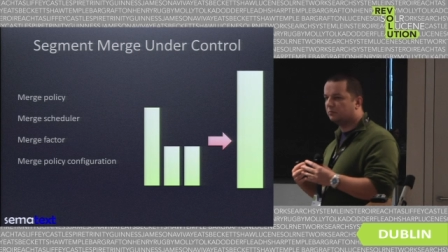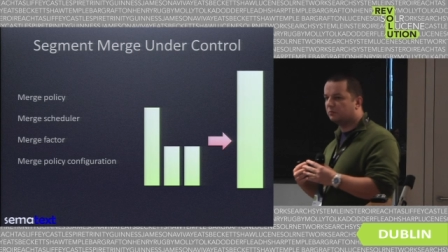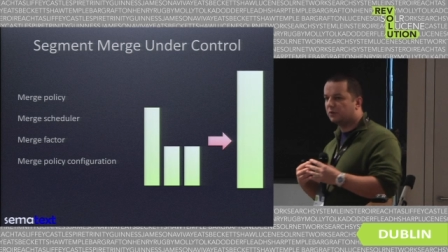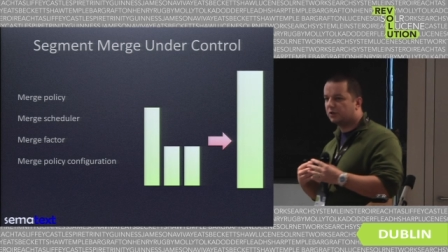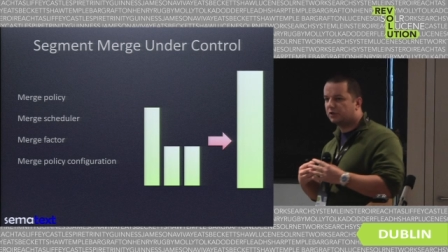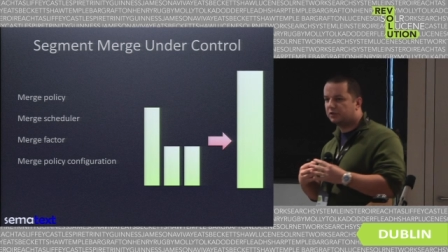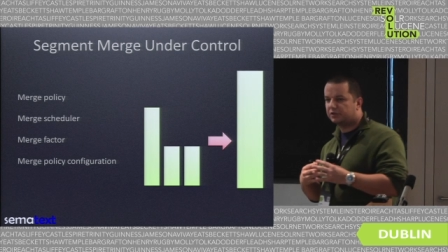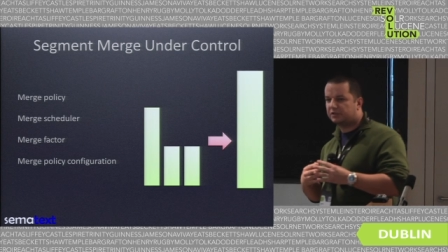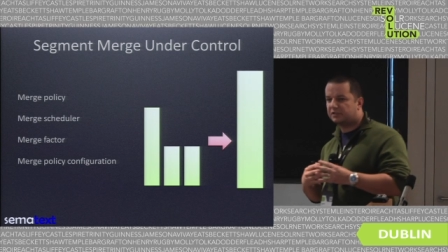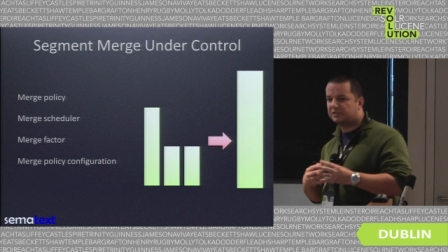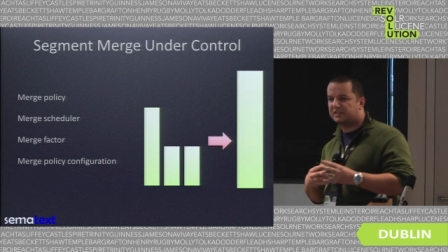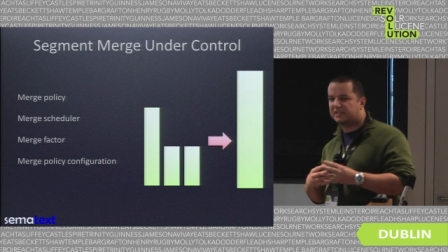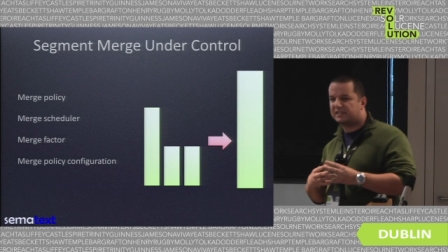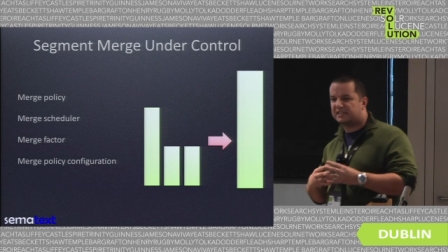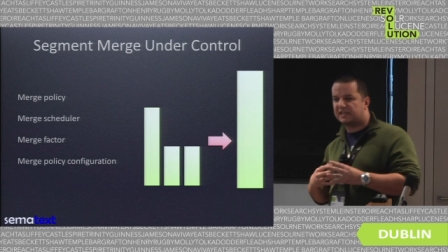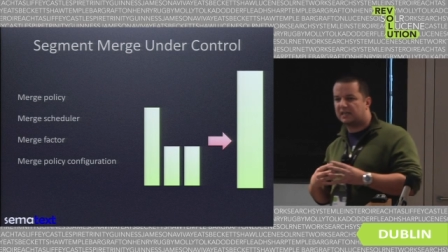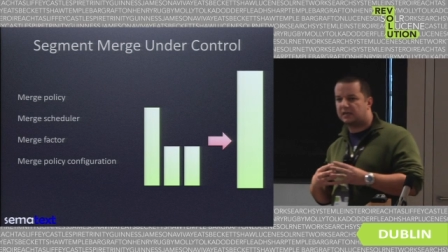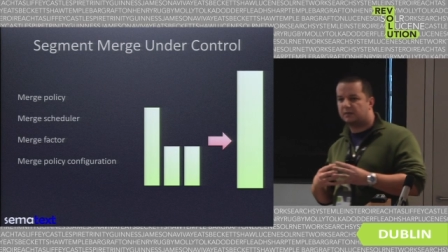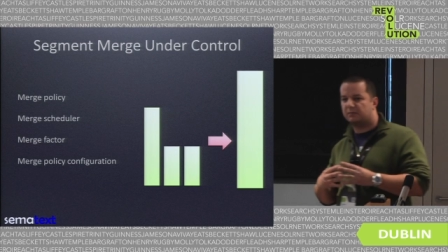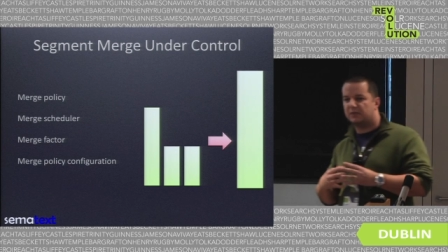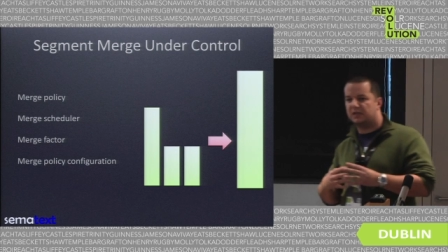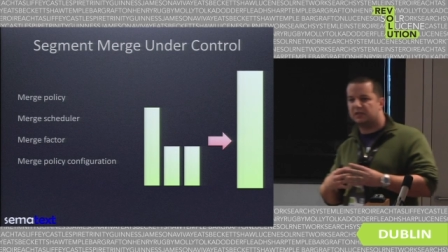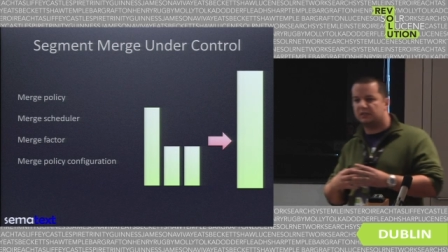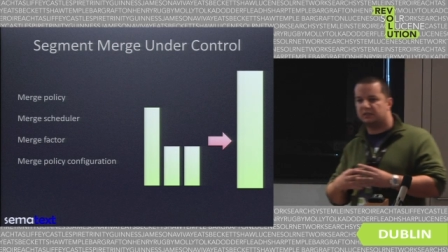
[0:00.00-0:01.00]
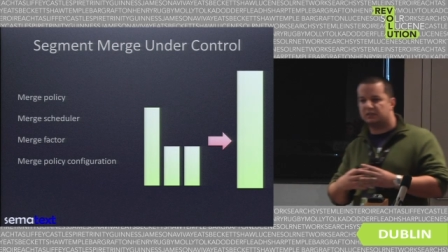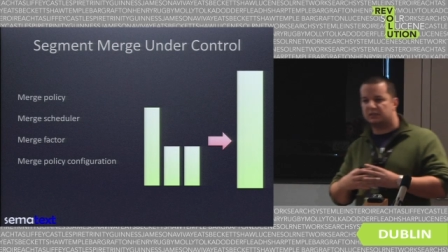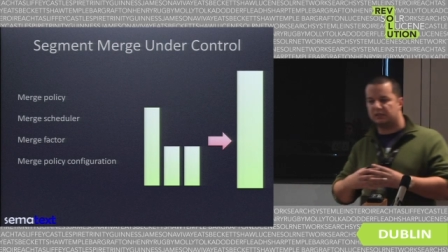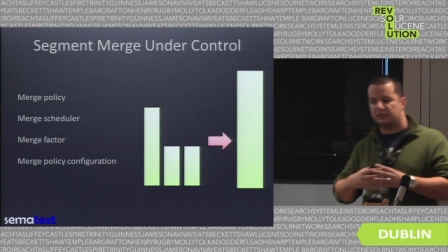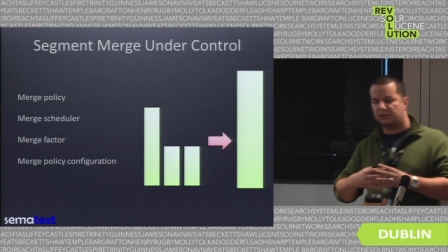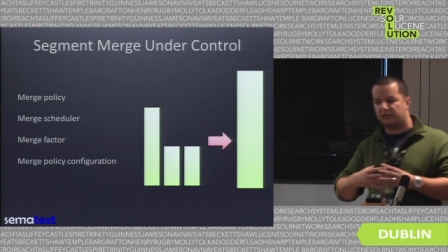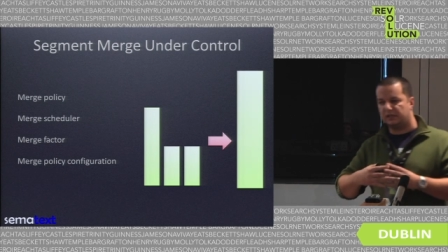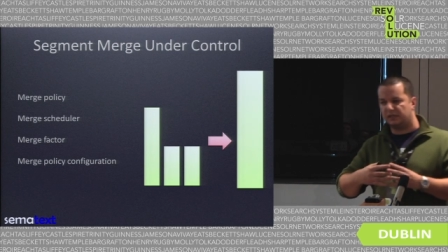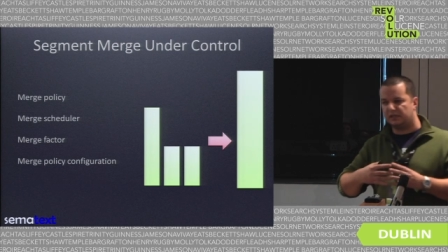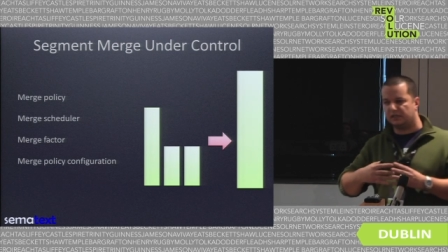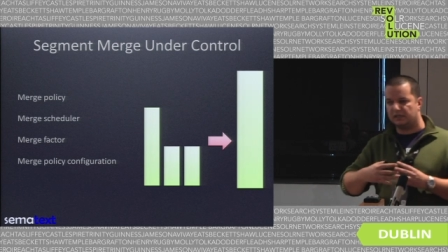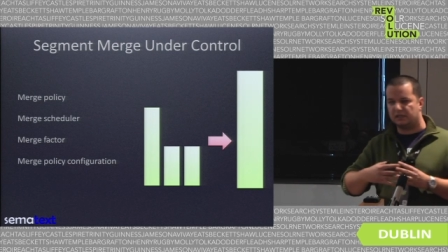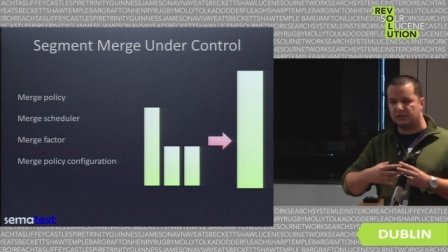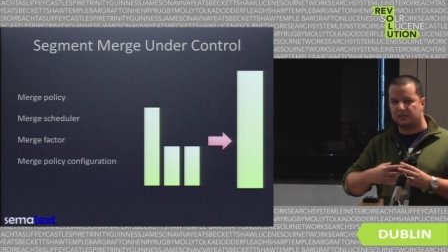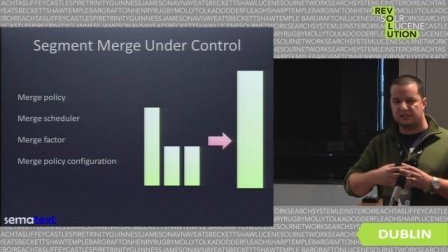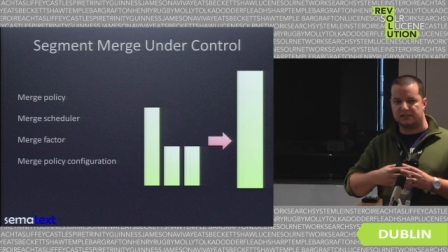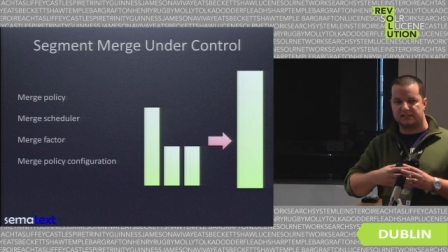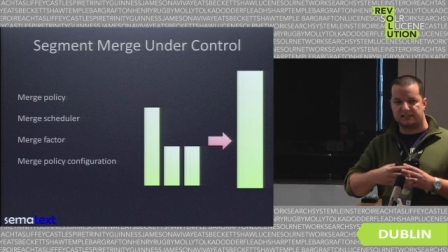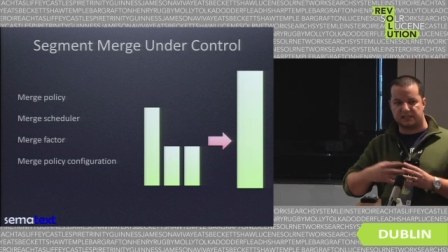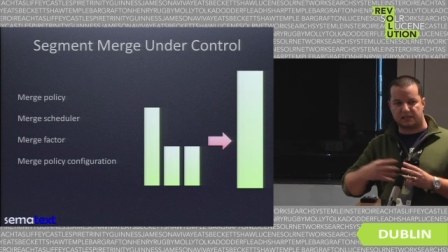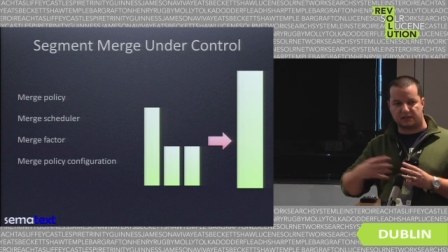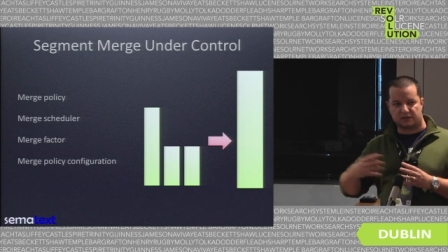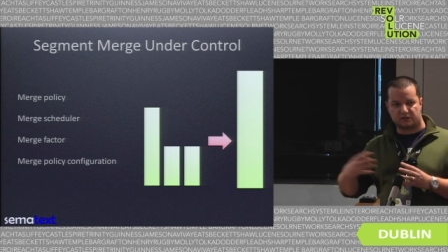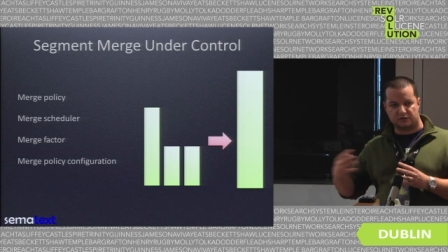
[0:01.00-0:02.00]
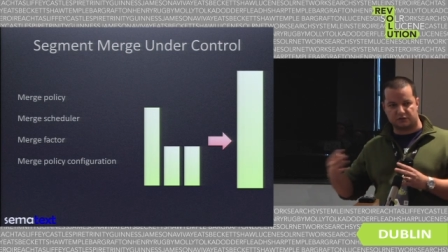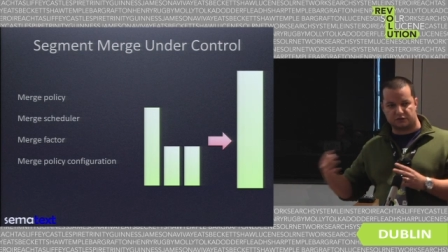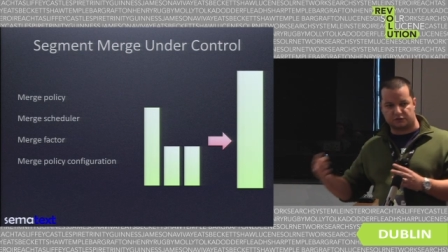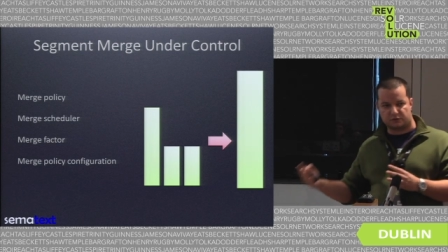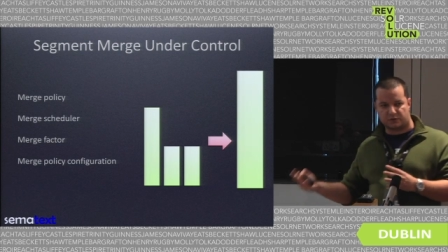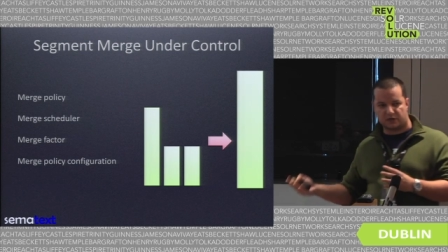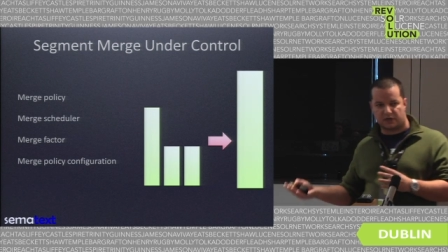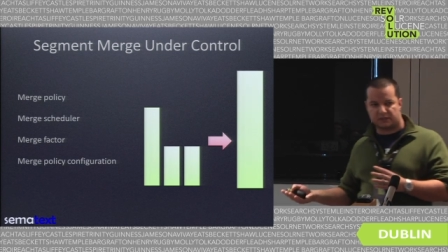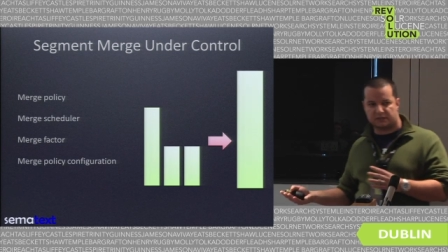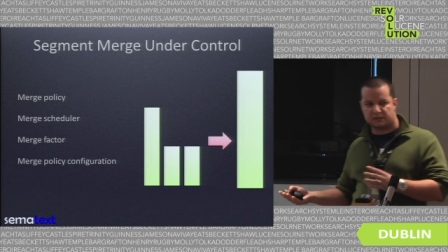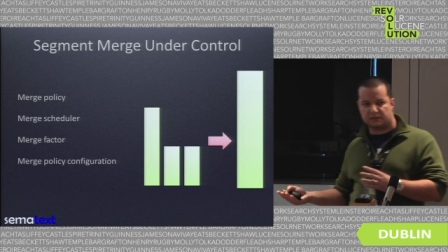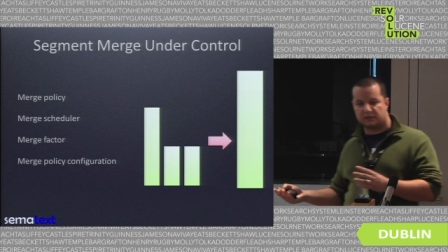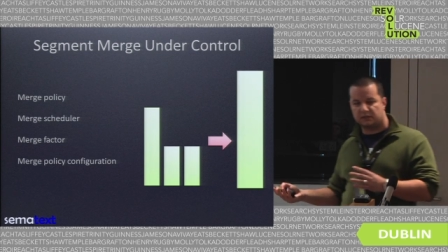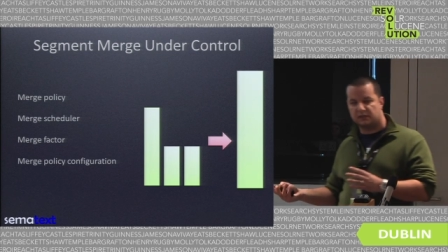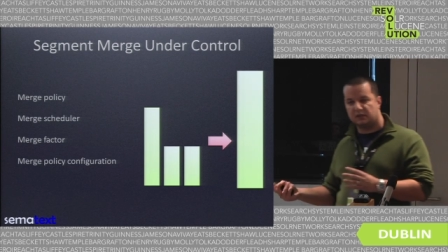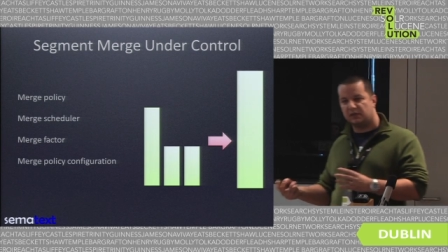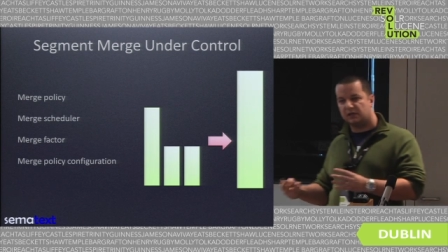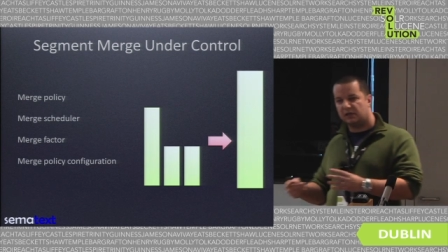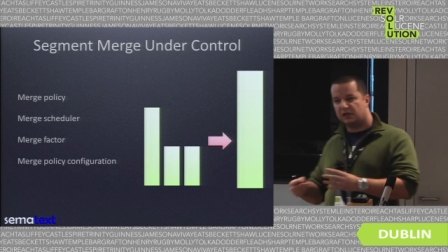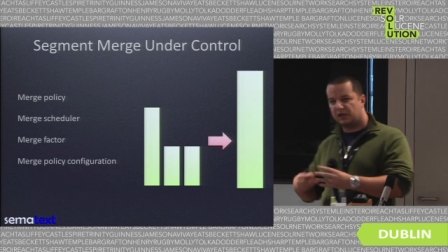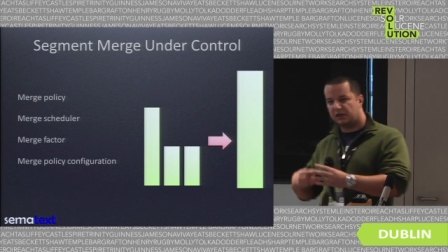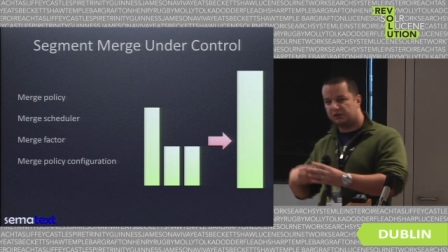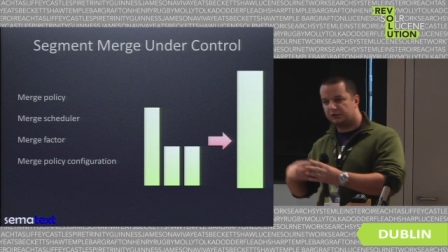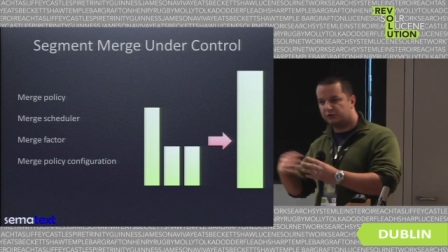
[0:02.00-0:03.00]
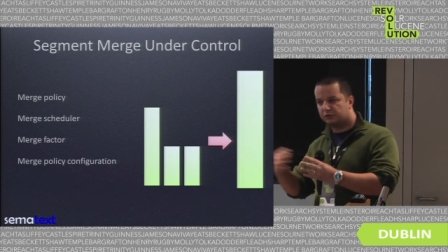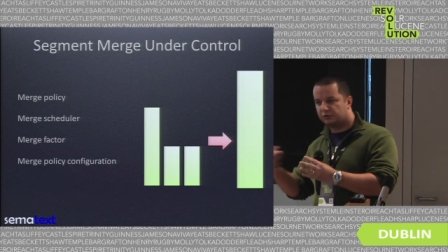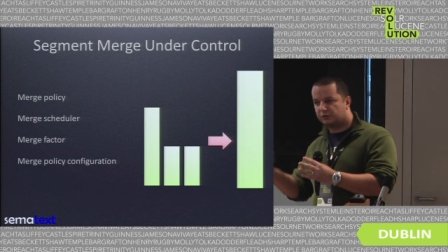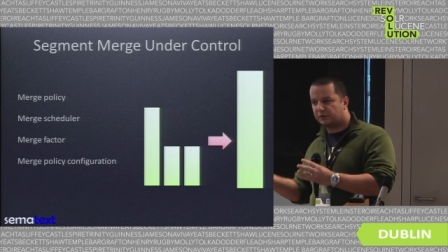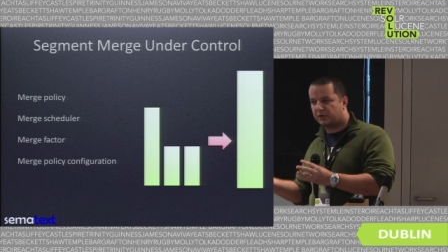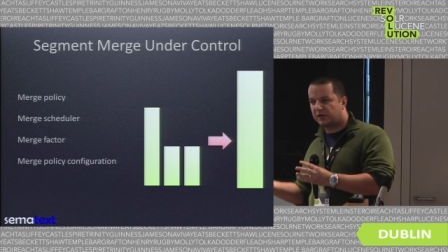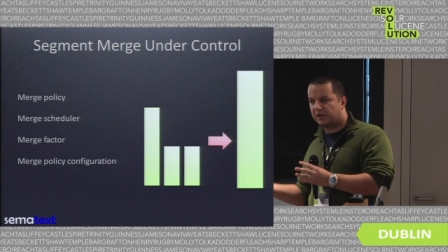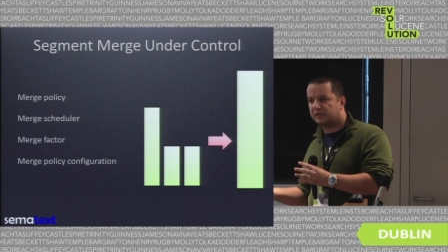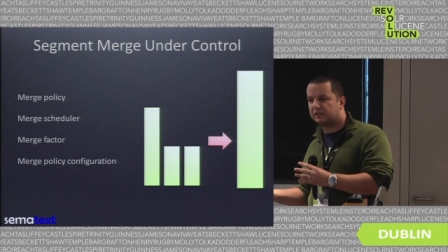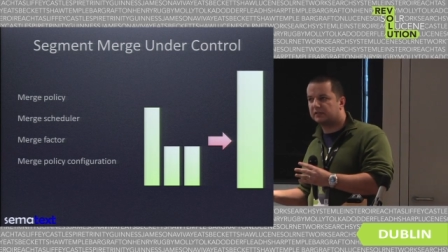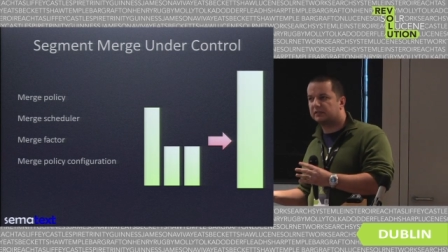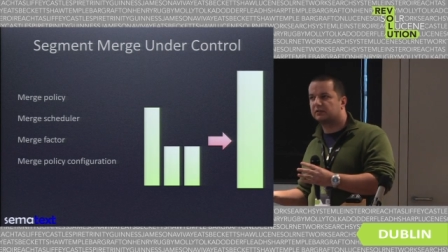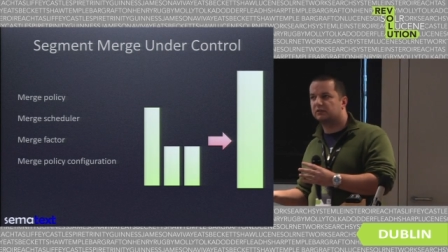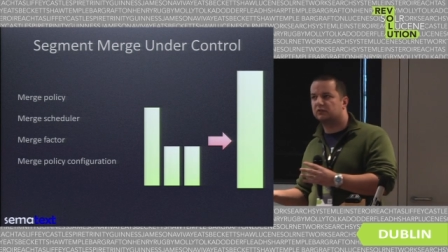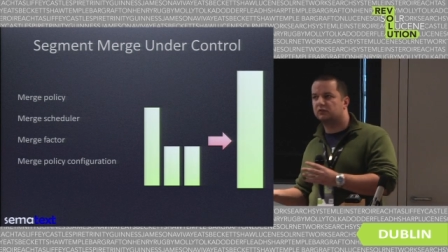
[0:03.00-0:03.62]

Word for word: merges the segment in a second thread a new thread,